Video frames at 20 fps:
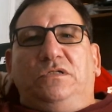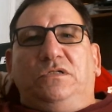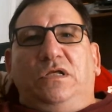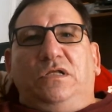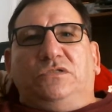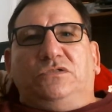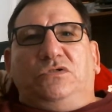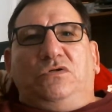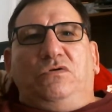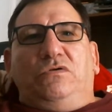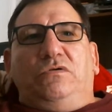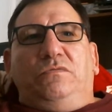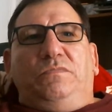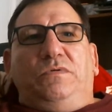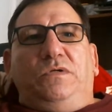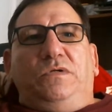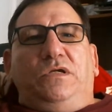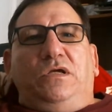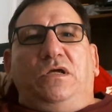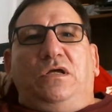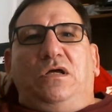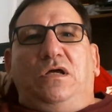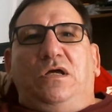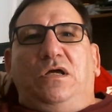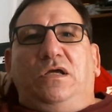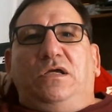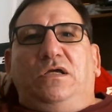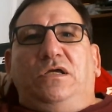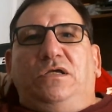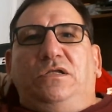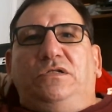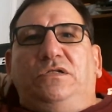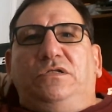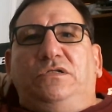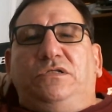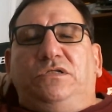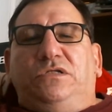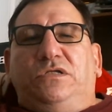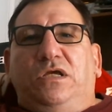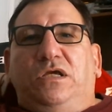That's going to be a
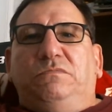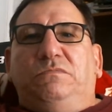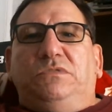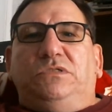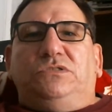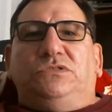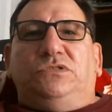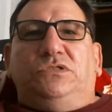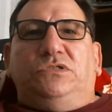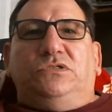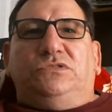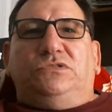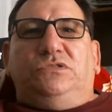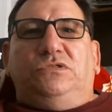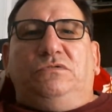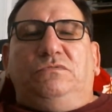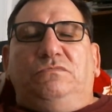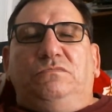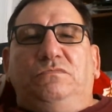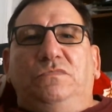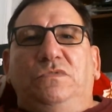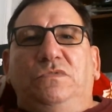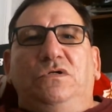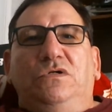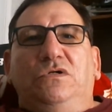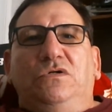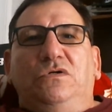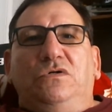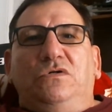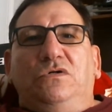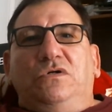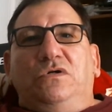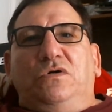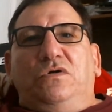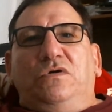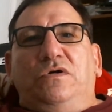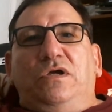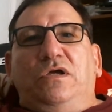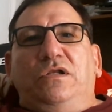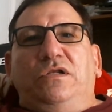high-end gaming system
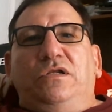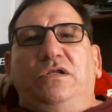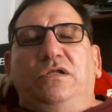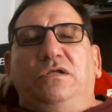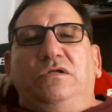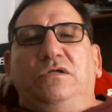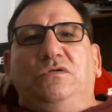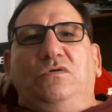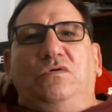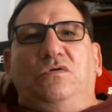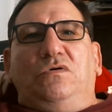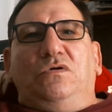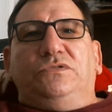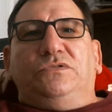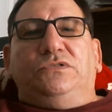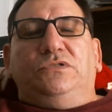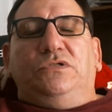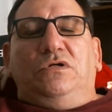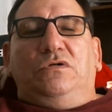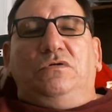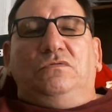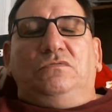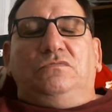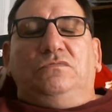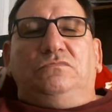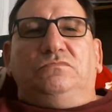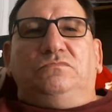for editing also,